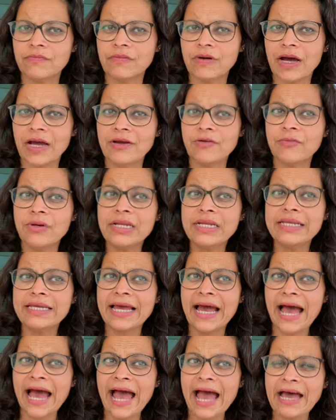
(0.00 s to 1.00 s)
I really
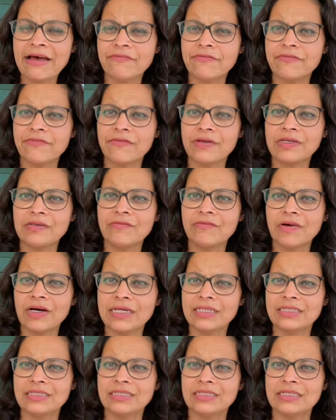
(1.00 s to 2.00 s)
have
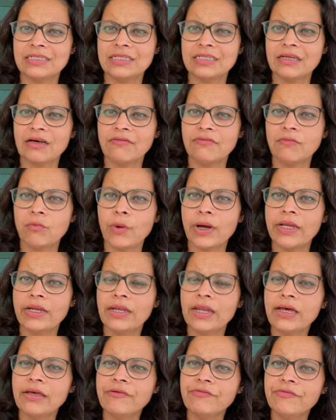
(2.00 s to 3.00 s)
invited enough
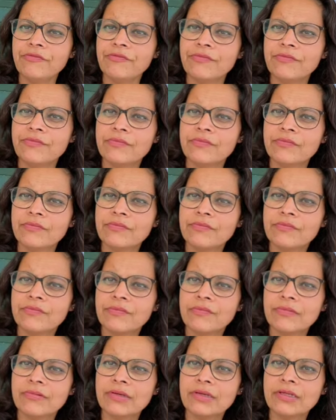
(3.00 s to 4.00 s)
wildlife
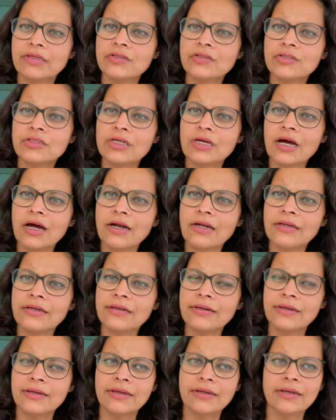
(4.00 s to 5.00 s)
into the
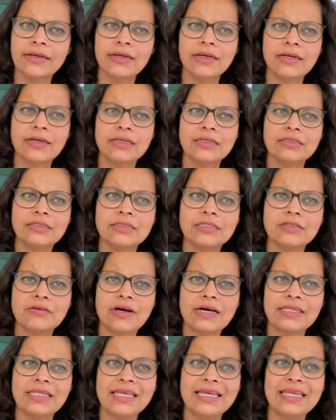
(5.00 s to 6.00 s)
garden. So
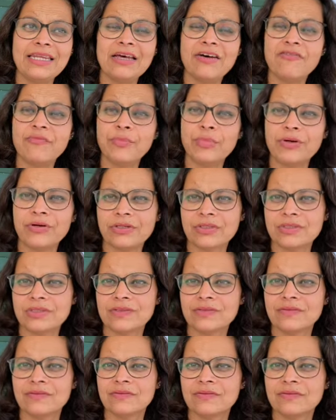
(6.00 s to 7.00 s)
are there enough
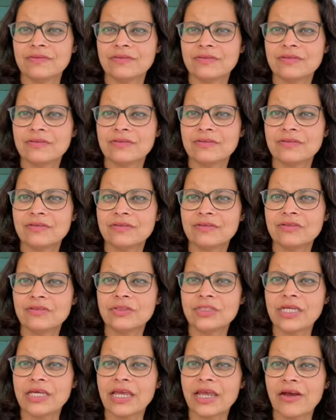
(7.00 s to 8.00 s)
birds to
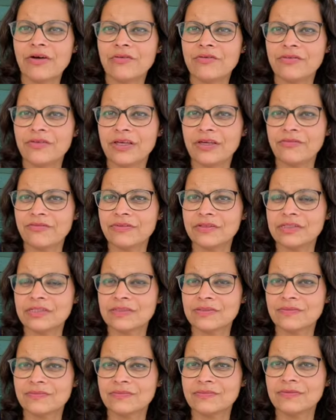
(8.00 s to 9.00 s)
take care of the
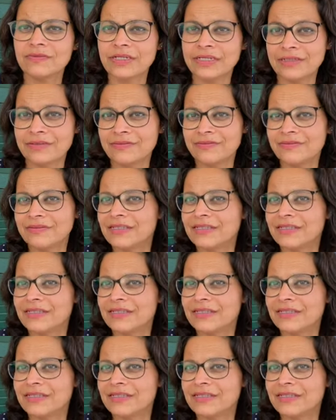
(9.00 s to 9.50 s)
aphids, right?